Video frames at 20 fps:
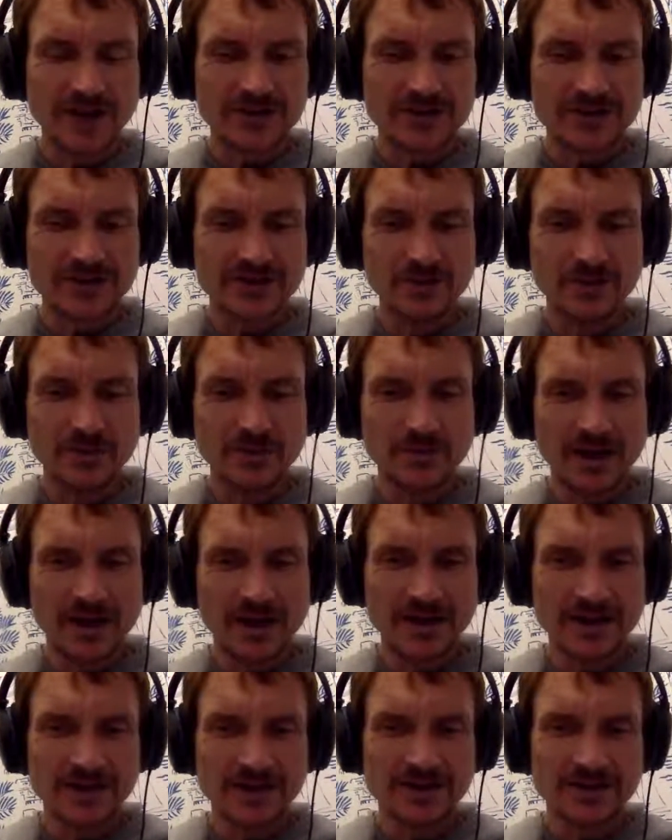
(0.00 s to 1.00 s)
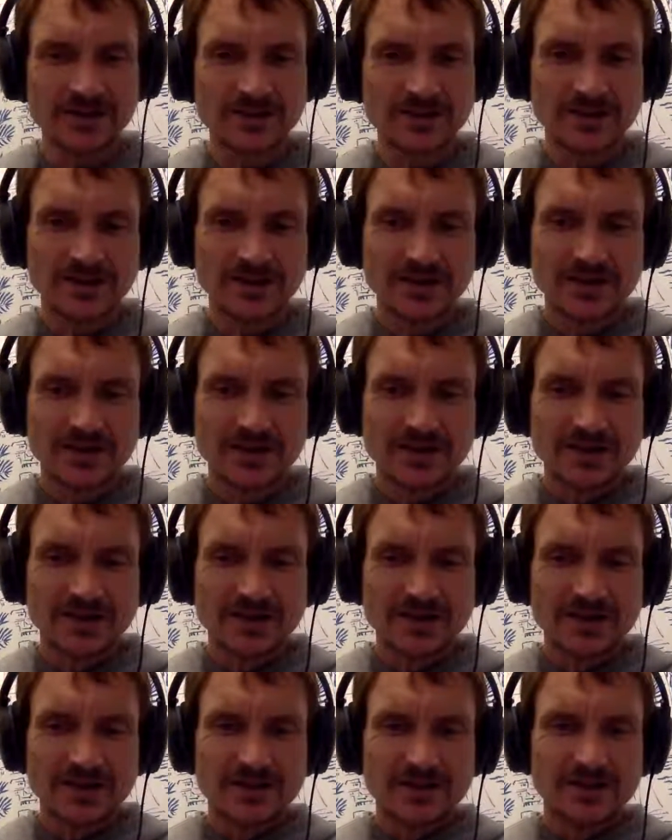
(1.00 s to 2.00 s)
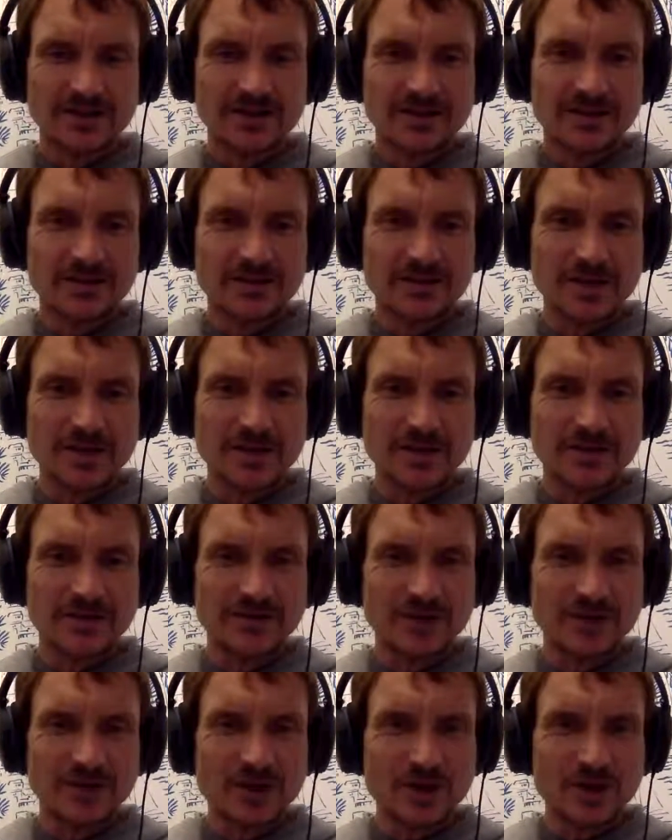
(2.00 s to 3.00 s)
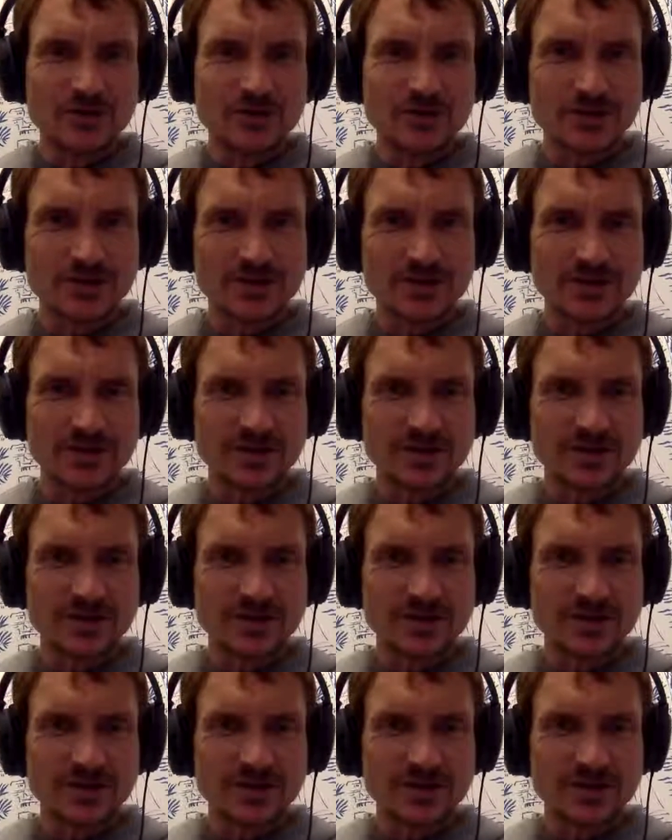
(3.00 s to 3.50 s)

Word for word: combined make it a very interesting